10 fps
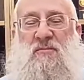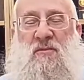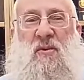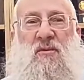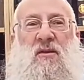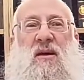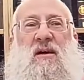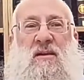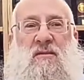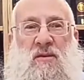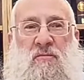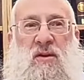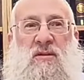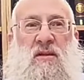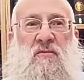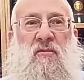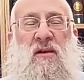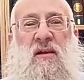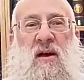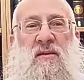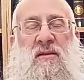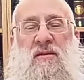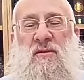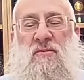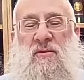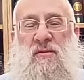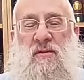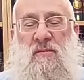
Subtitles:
But more than that, even it brings a divine content to the world.